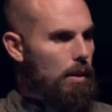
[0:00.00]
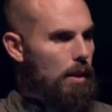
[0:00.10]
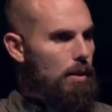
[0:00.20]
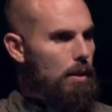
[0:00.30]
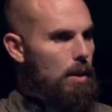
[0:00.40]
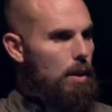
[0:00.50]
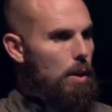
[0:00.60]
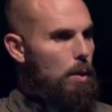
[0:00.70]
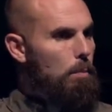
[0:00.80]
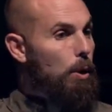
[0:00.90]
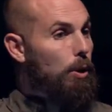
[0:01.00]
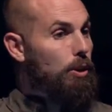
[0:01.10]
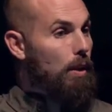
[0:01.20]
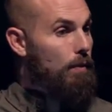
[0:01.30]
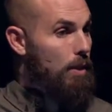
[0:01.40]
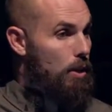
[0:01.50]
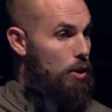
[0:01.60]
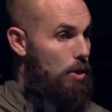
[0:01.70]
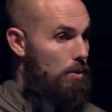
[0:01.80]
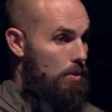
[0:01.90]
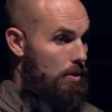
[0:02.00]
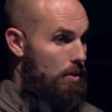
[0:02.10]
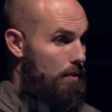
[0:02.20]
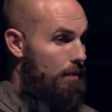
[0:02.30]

like? Put yourself in their shoes.